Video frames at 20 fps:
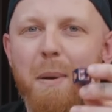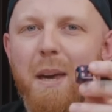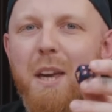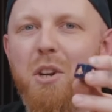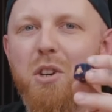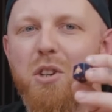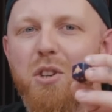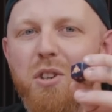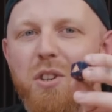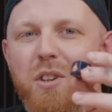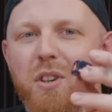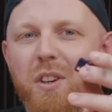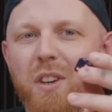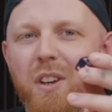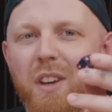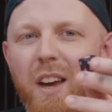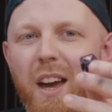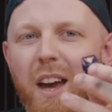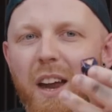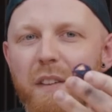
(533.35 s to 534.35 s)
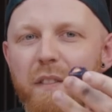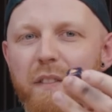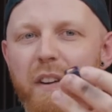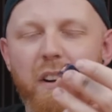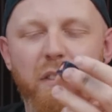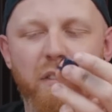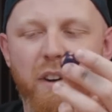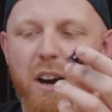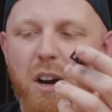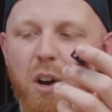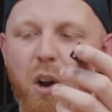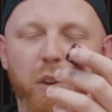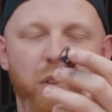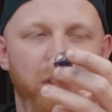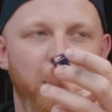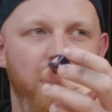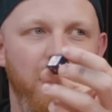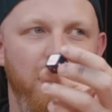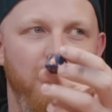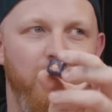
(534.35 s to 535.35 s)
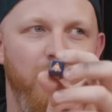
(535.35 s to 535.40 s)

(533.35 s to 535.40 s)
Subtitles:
peach and very, very glossy,